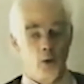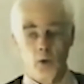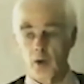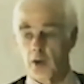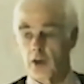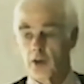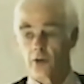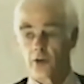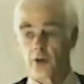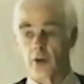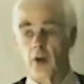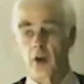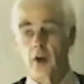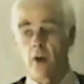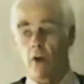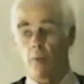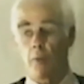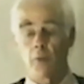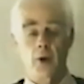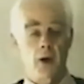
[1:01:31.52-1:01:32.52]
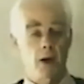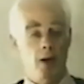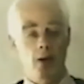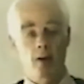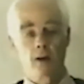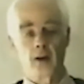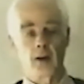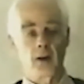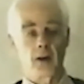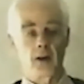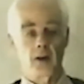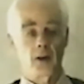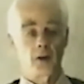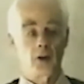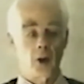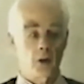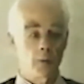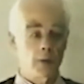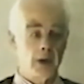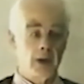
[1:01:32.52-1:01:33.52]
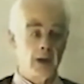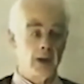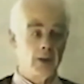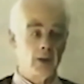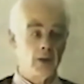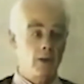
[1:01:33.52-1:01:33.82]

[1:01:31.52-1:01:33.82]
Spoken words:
All these molecular and atomic